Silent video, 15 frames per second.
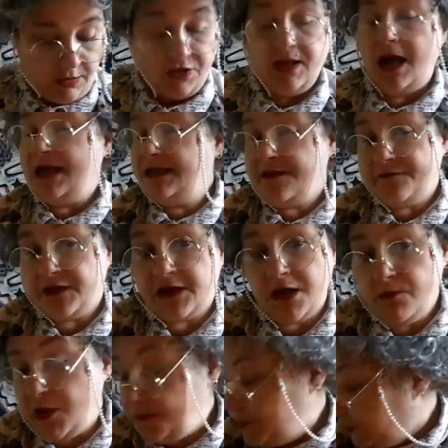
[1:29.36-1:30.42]
I never
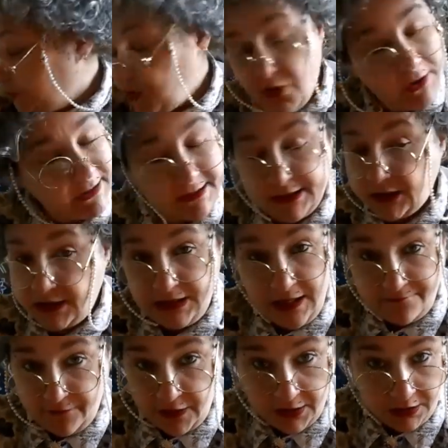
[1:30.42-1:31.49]
come up short.
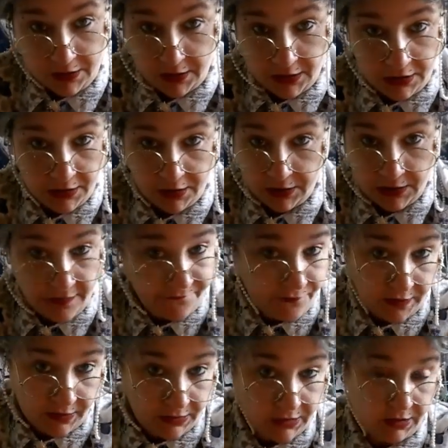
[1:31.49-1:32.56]
Never,
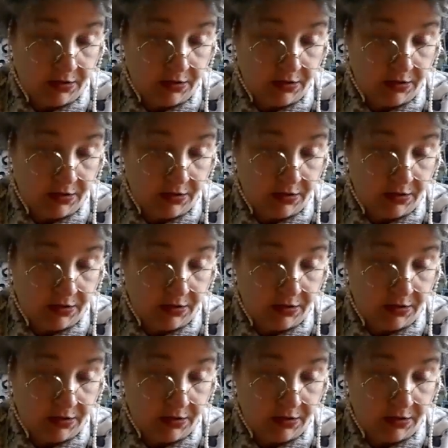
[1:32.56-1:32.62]
never.